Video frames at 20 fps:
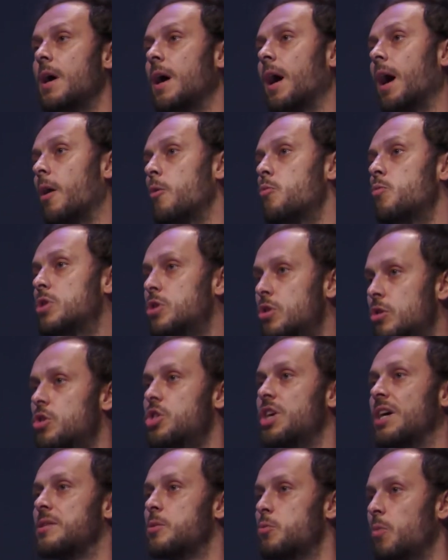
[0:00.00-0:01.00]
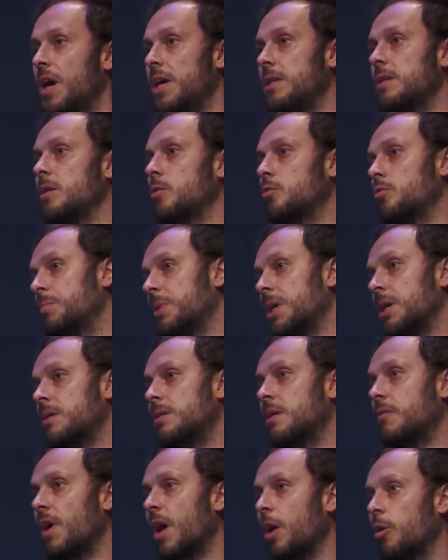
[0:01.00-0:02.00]
uh, which are just waiting to be
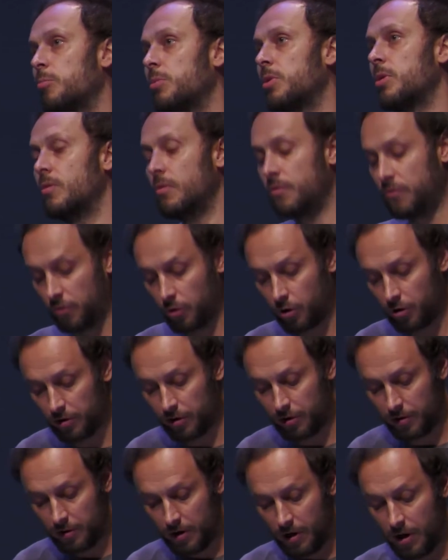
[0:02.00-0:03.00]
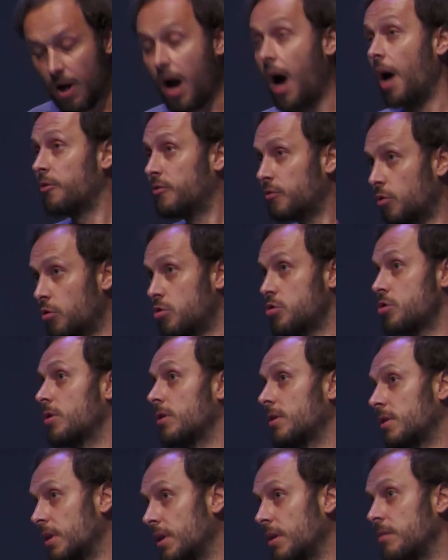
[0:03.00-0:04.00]
developed further.
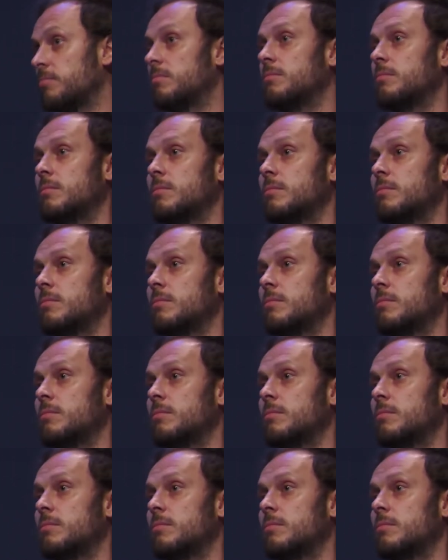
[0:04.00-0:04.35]
Unfortunately,